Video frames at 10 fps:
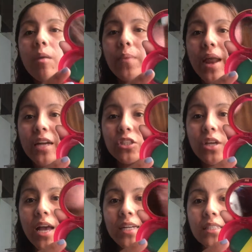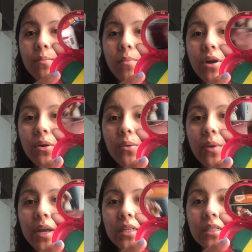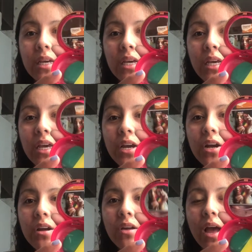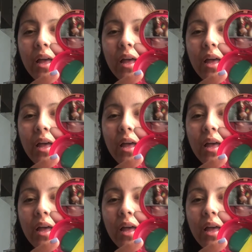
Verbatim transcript: up, it actually has a mirror right here.